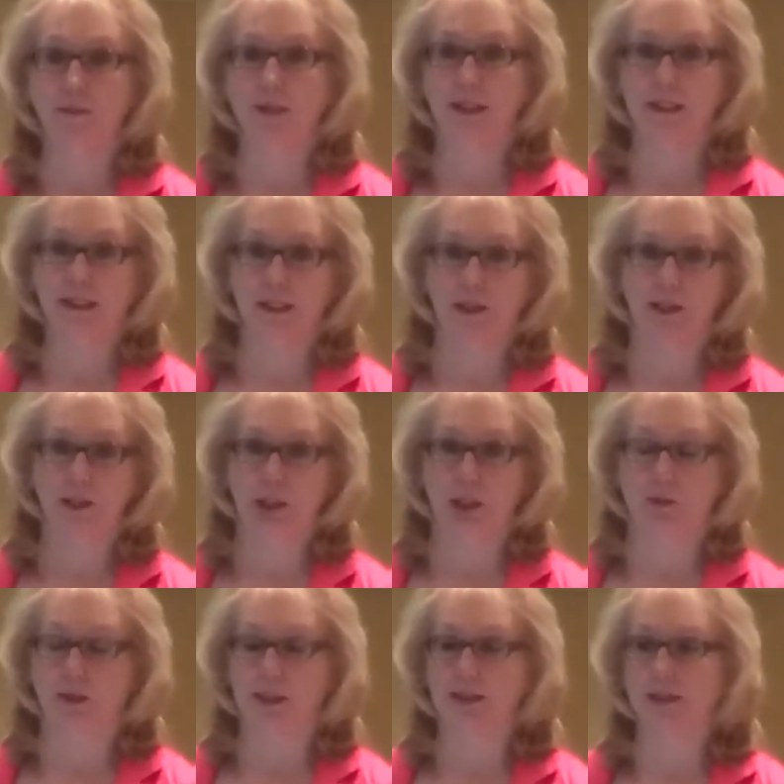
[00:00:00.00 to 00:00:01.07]
what a DRG
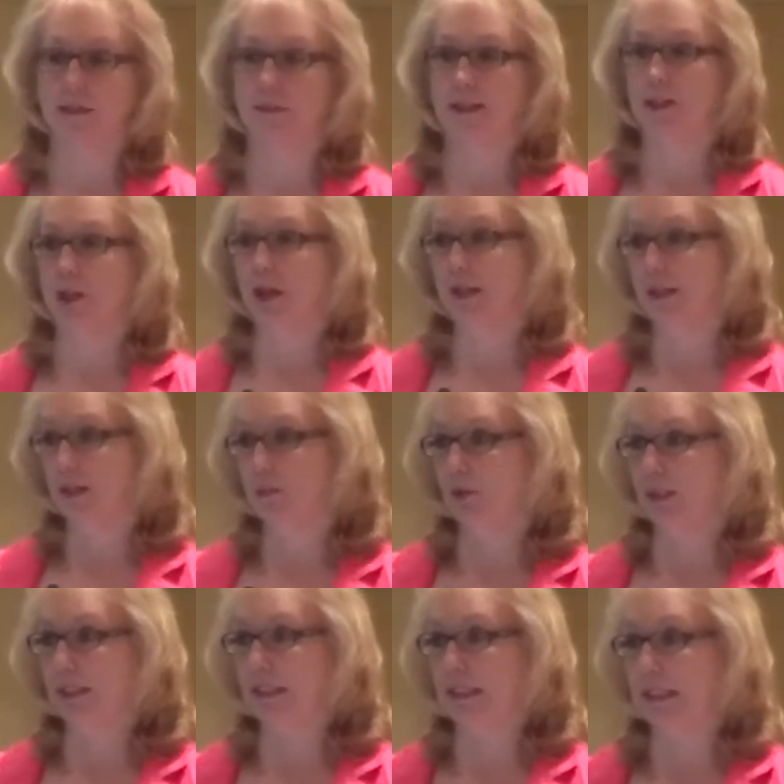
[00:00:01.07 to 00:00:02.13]
was and we taught them
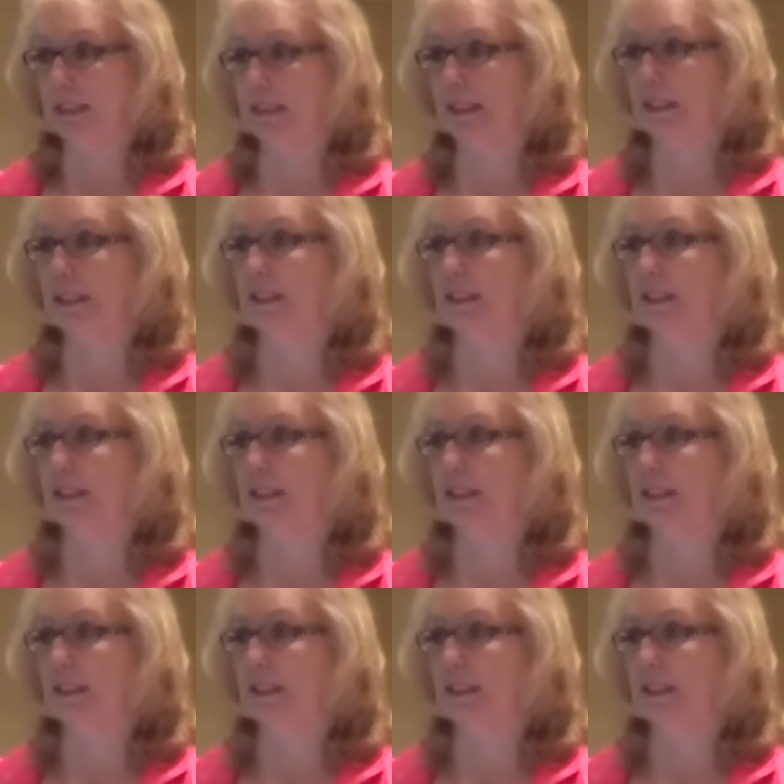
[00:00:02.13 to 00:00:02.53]
what CCs